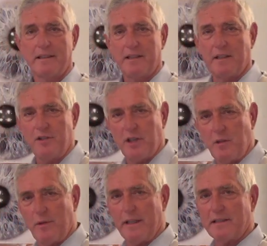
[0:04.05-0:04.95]

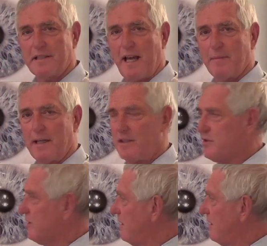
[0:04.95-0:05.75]
continuing examination